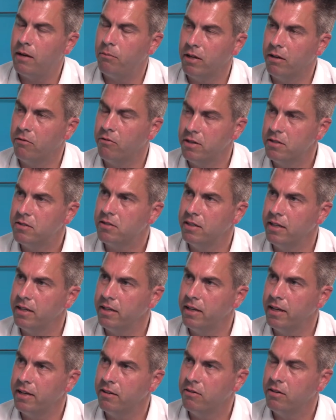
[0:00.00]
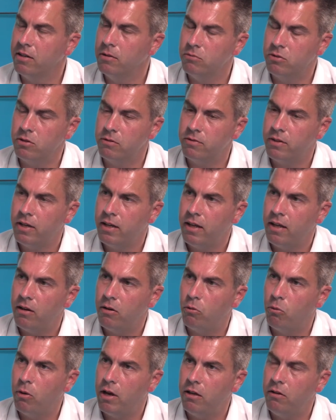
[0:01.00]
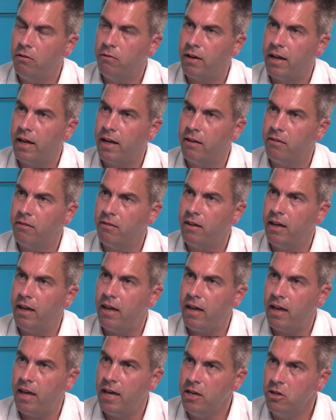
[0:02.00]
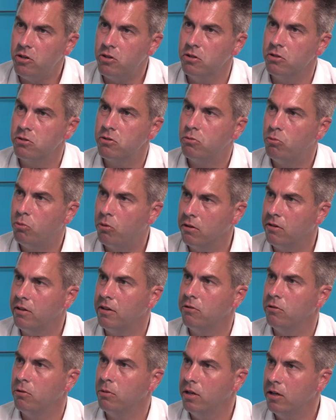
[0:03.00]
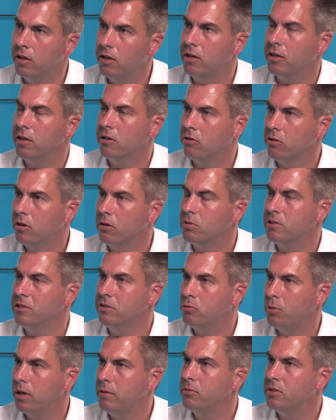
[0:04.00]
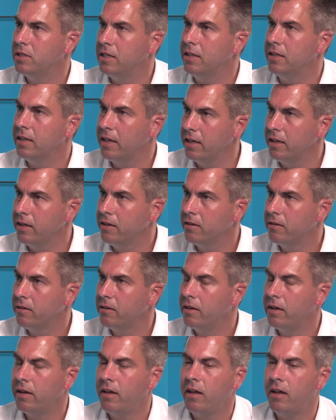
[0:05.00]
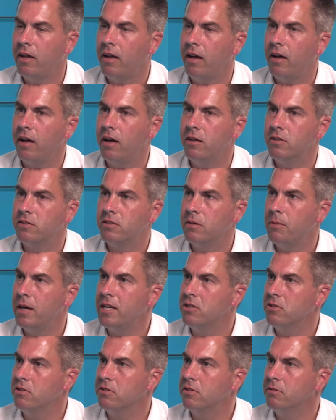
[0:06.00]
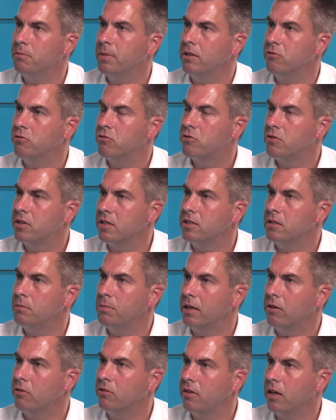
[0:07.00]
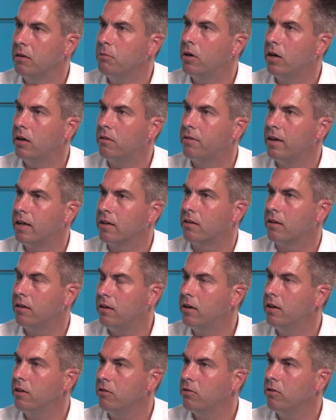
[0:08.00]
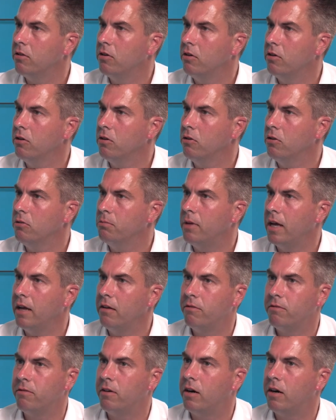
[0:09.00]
been happening recently in terms of where you've had agents wanting to early adopt into MTD. Some agents have been restricted because they might have had clients who may